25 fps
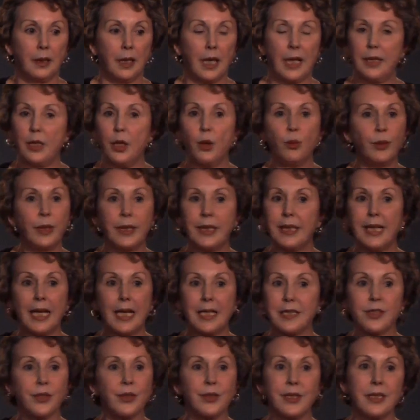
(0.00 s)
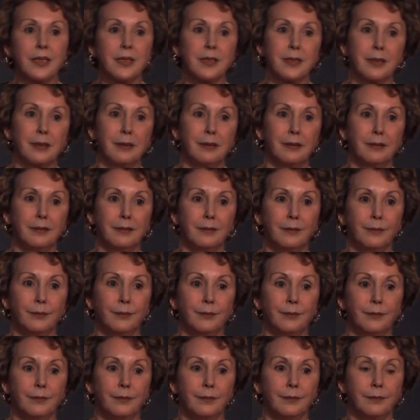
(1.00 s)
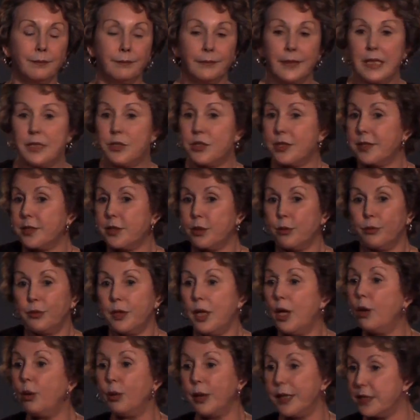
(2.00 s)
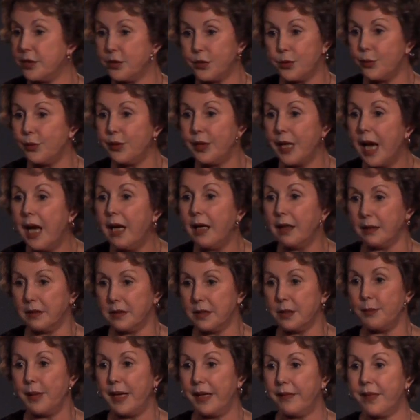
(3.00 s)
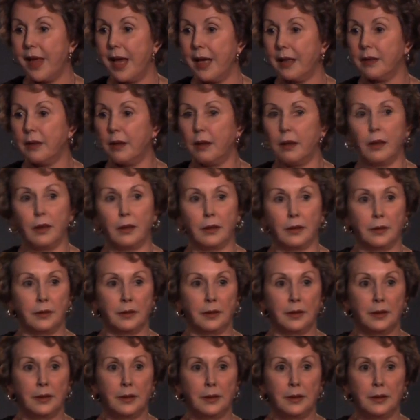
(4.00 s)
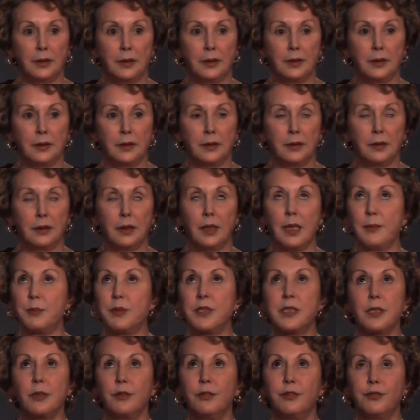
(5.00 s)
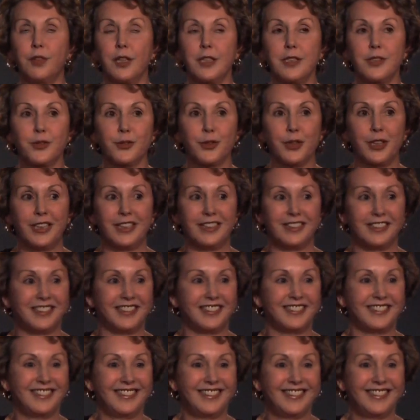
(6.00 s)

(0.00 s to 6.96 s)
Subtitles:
And no one can answer this. They just don't know. He's too young to make that call. I'm so frustrated.